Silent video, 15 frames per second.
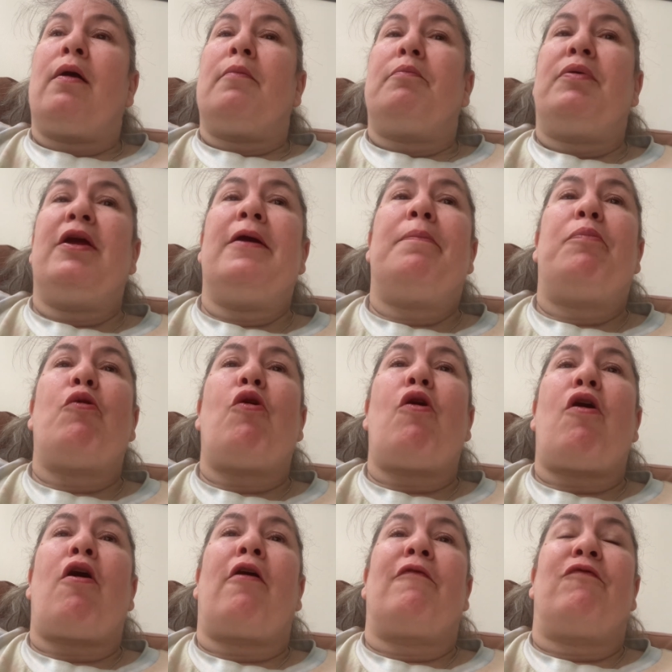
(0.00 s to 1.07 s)

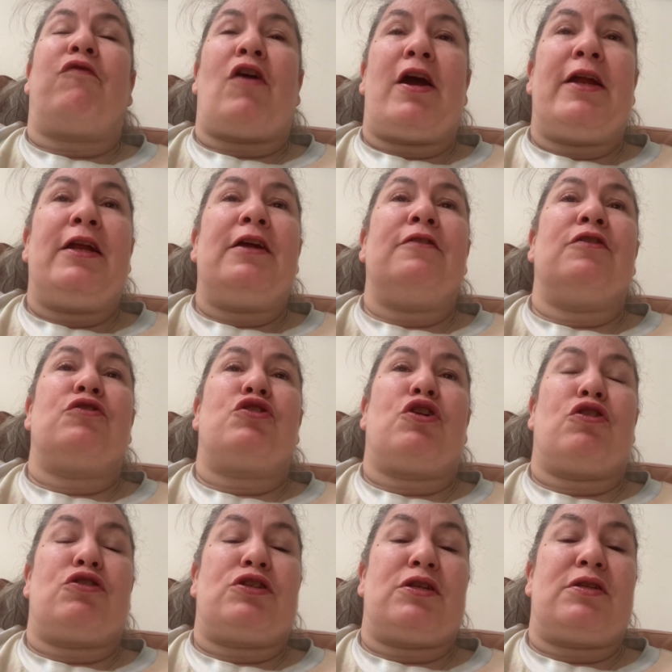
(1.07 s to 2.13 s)
People are fighting the
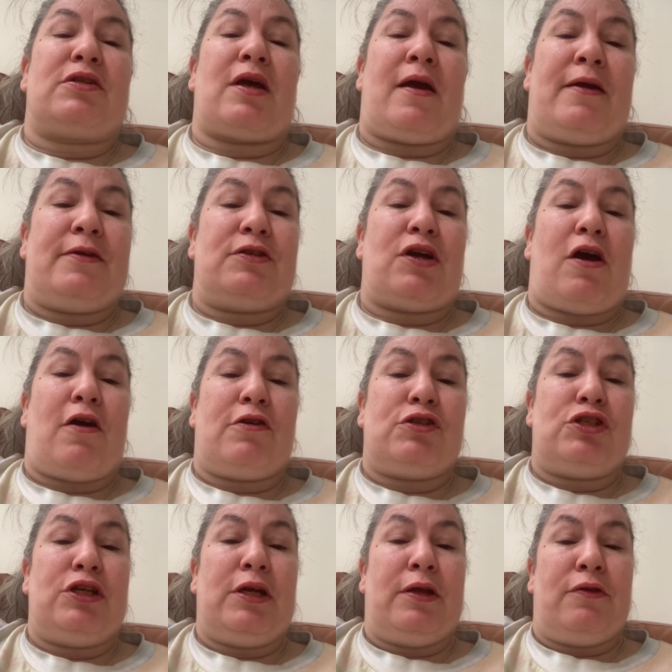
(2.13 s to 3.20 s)
Church of
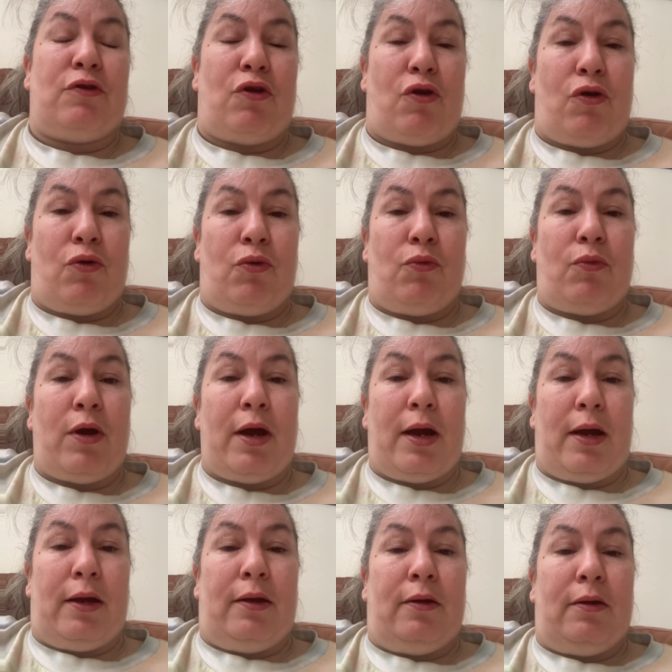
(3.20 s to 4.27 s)
Scientology in their own
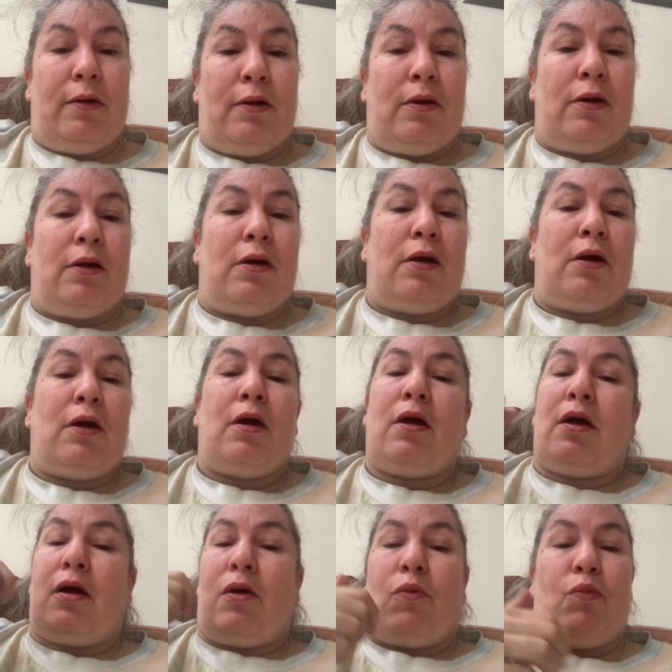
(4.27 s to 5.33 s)
way.
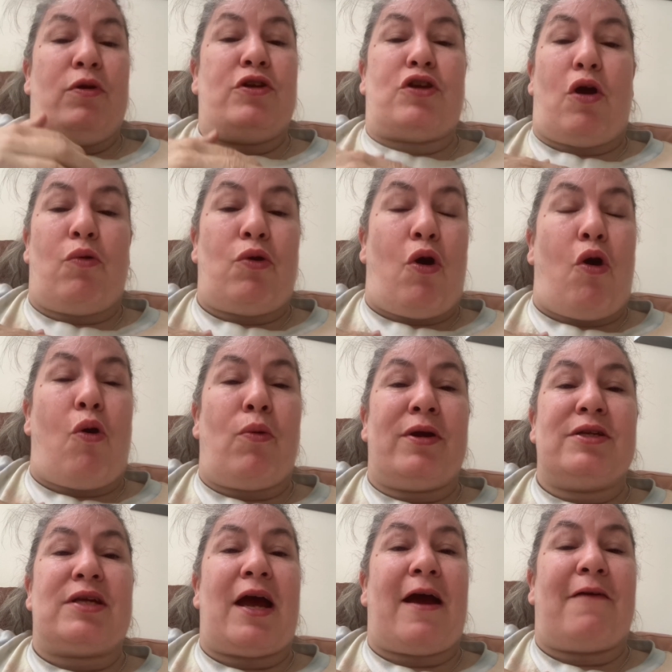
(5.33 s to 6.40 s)
We don't
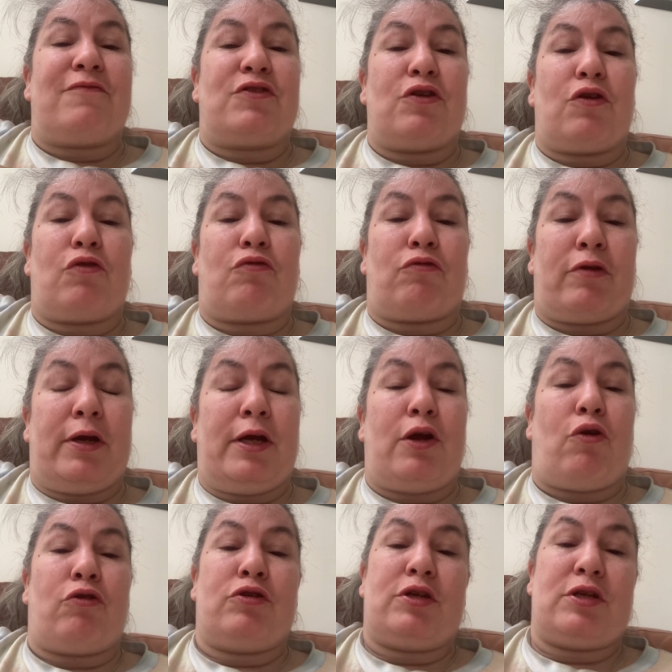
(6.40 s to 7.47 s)
always have to agree
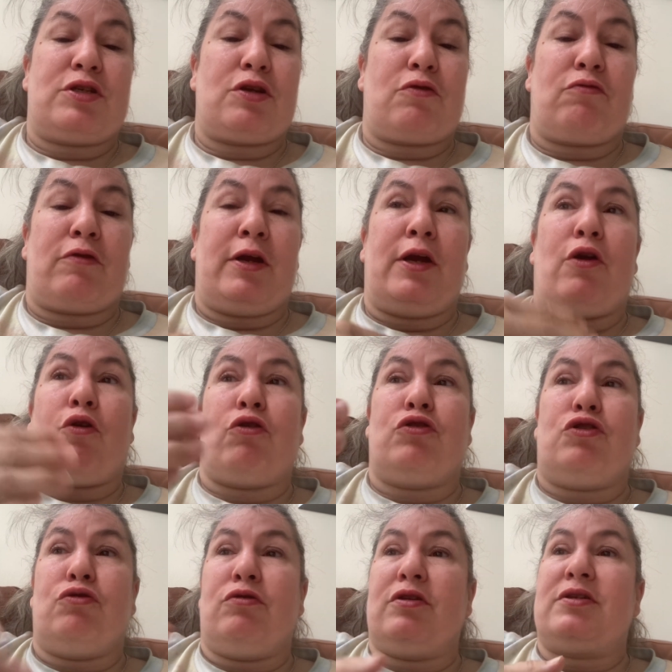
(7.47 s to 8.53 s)
or disagree or
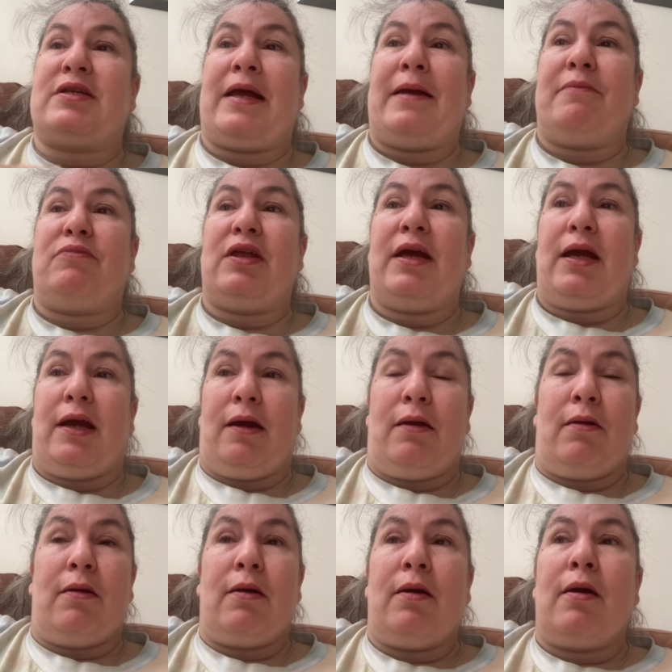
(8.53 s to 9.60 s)
do the same
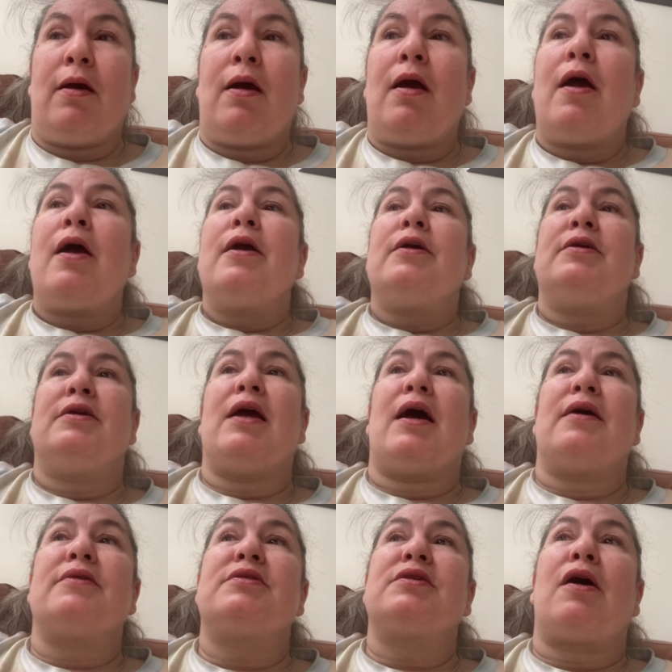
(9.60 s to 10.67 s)
thing.
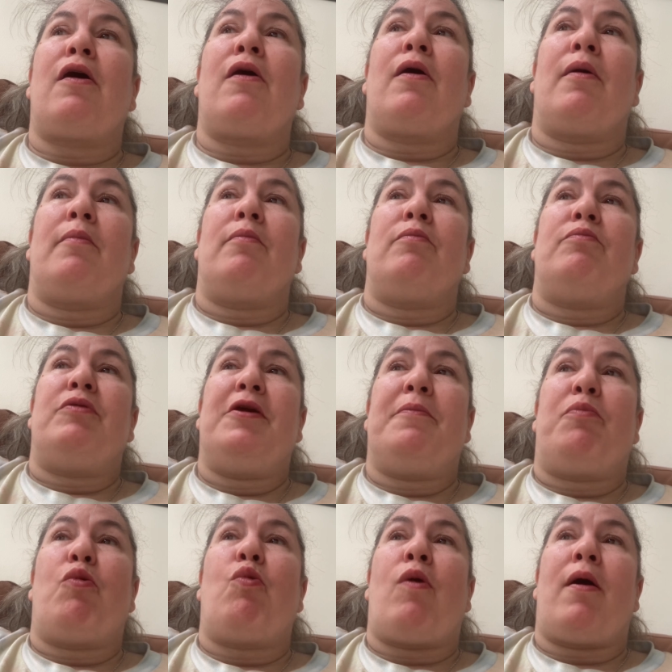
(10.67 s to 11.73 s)
Yes,
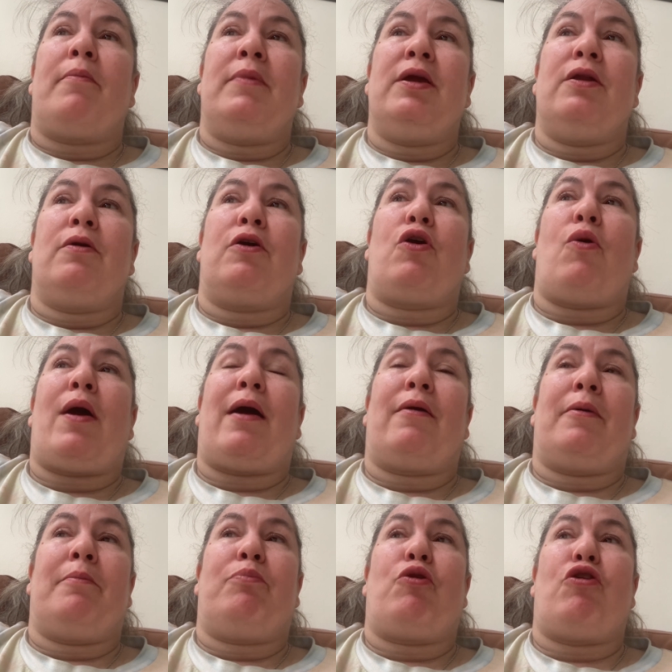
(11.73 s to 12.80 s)
people want me to go
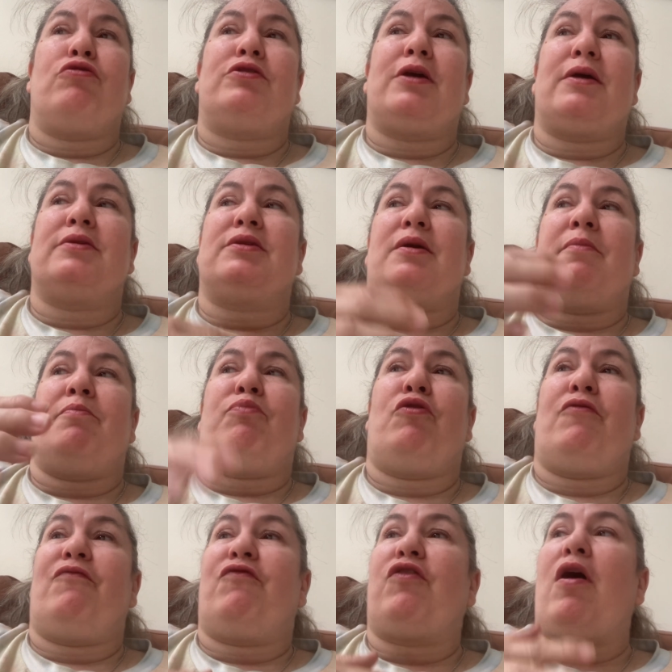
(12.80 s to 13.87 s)
out and protest and
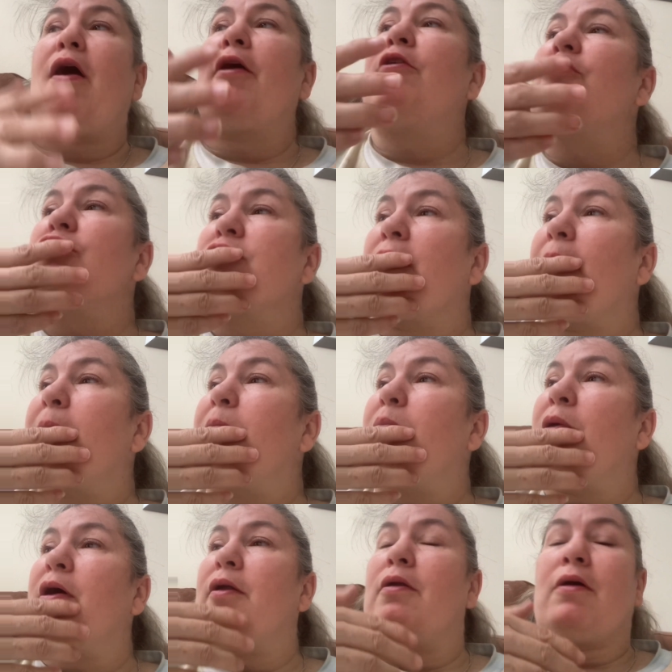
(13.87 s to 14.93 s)
put flyers up,
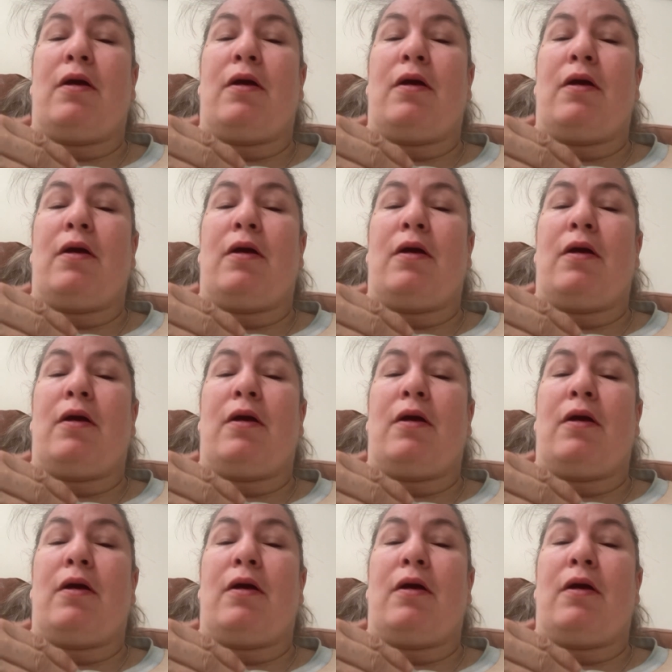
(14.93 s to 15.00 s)
but